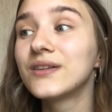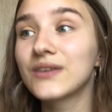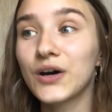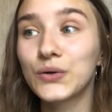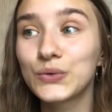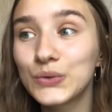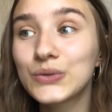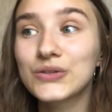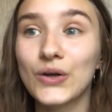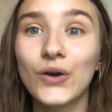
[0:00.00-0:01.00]
they're
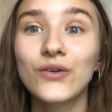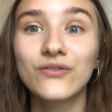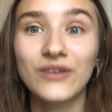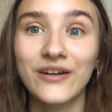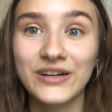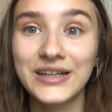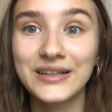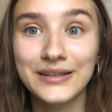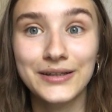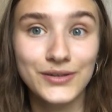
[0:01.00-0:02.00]
also very
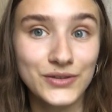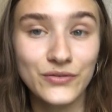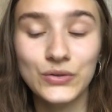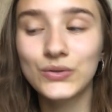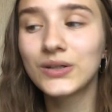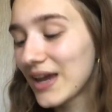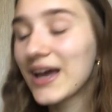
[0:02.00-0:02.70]
useful.